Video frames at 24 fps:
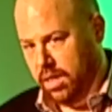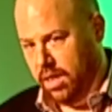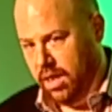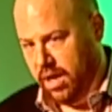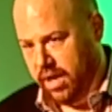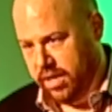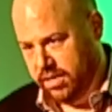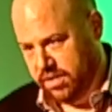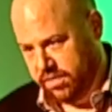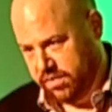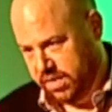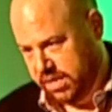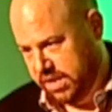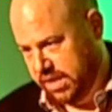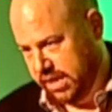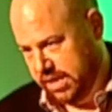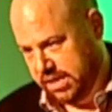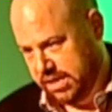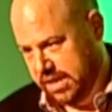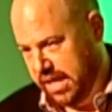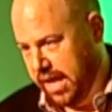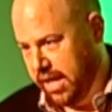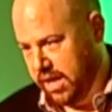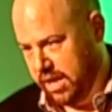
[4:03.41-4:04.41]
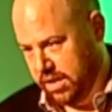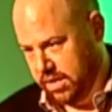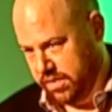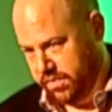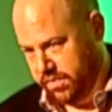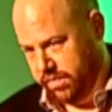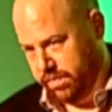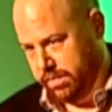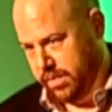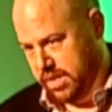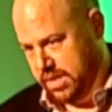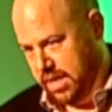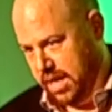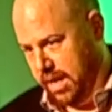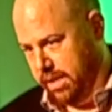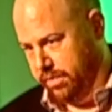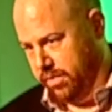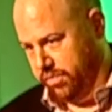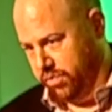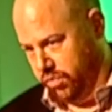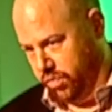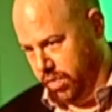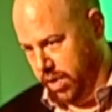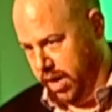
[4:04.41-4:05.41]
the lines of 6 seconds from the time
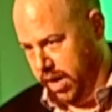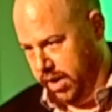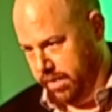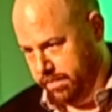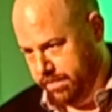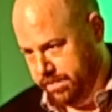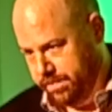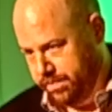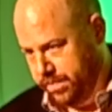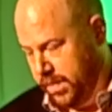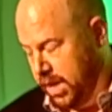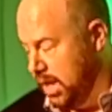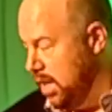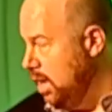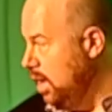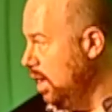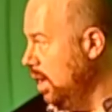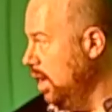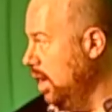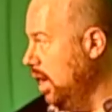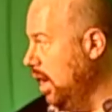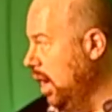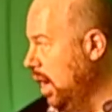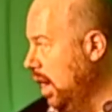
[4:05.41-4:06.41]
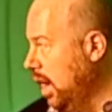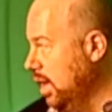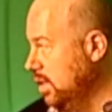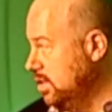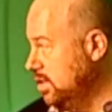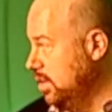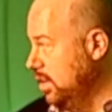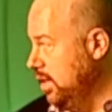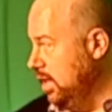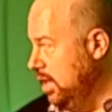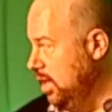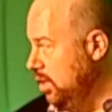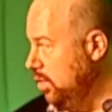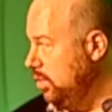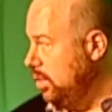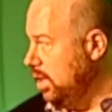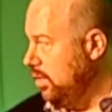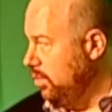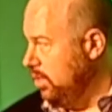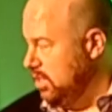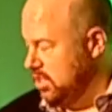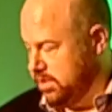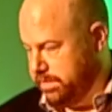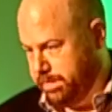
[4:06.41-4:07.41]
of trade, so that you can
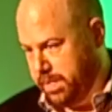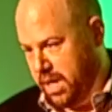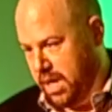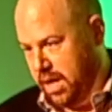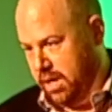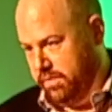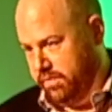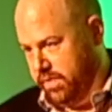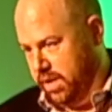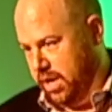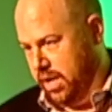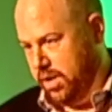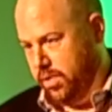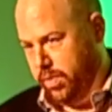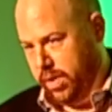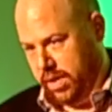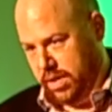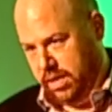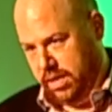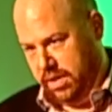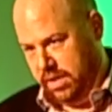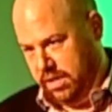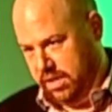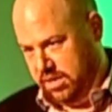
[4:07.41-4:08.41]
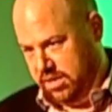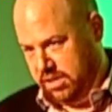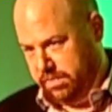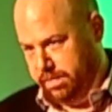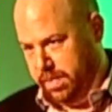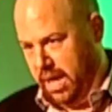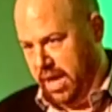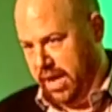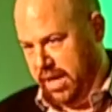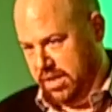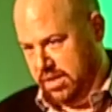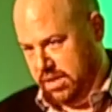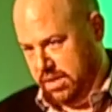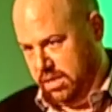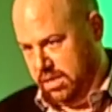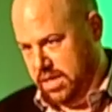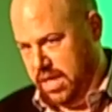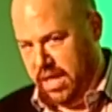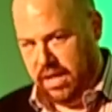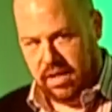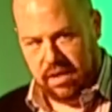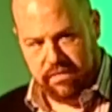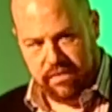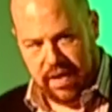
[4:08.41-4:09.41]
respond very quickly to these spikes and
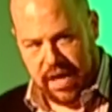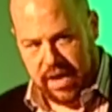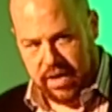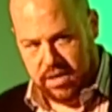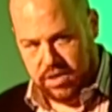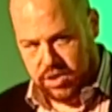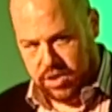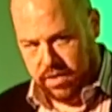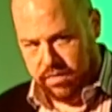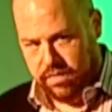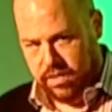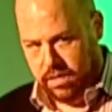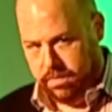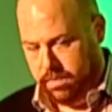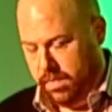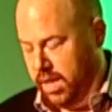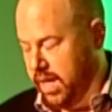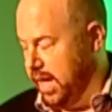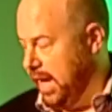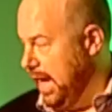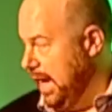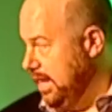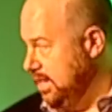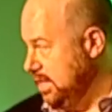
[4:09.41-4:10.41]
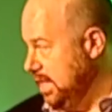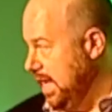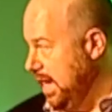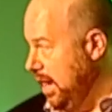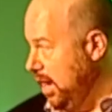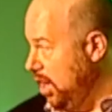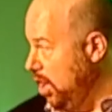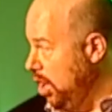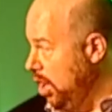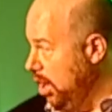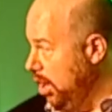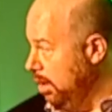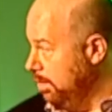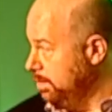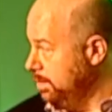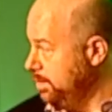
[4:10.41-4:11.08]
take advantage of them as they occur.